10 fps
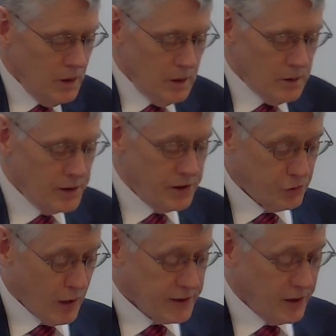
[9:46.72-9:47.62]
the
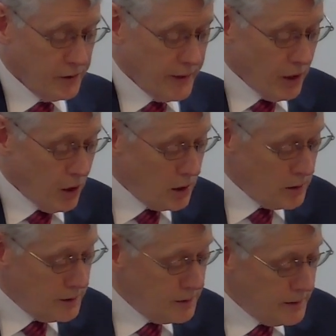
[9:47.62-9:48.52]
destruction of the great
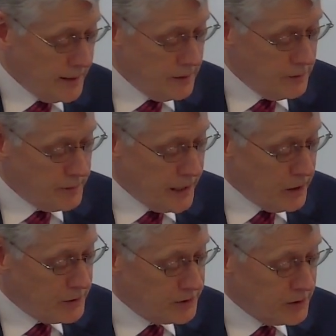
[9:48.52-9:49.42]
harlot and the
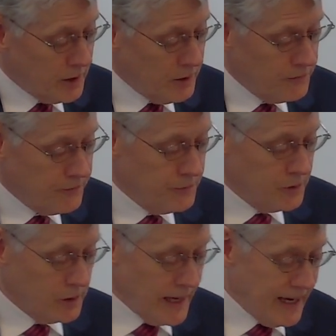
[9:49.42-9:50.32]
marriage of the
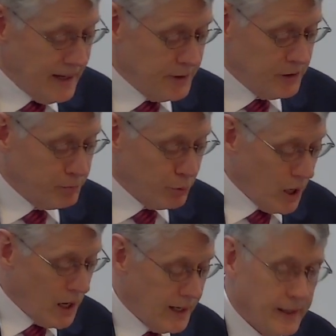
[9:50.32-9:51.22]
lamb and the
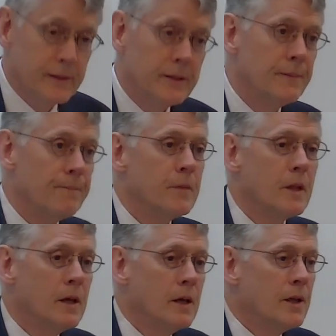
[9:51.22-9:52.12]
bride,
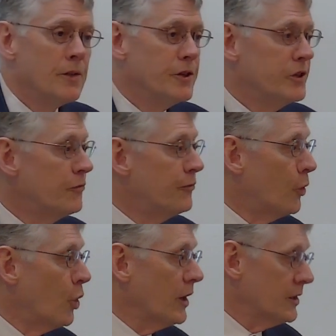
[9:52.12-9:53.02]
the
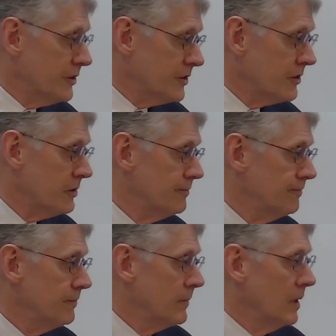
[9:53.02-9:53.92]
divorce
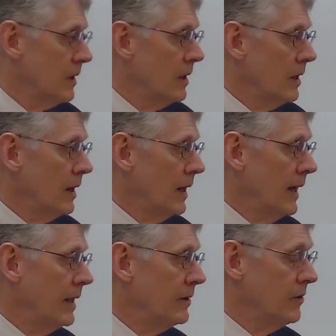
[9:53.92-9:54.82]

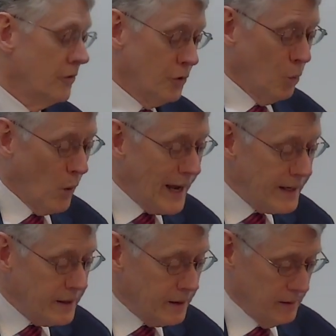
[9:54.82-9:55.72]
and the
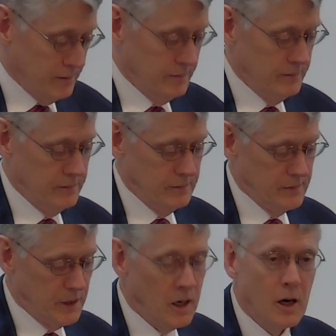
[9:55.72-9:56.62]
wedding
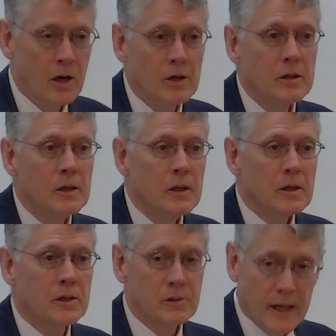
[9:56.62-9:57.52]
are
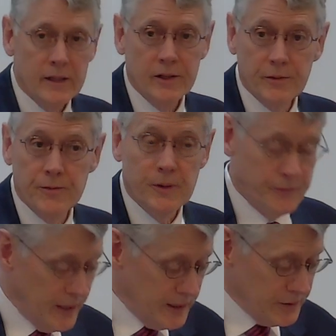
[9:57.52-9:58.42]
correlative
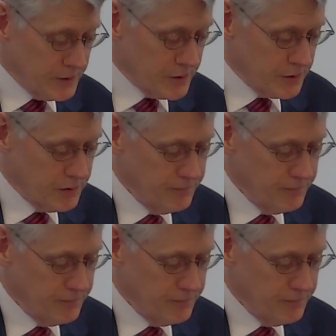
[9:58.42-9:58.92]
events.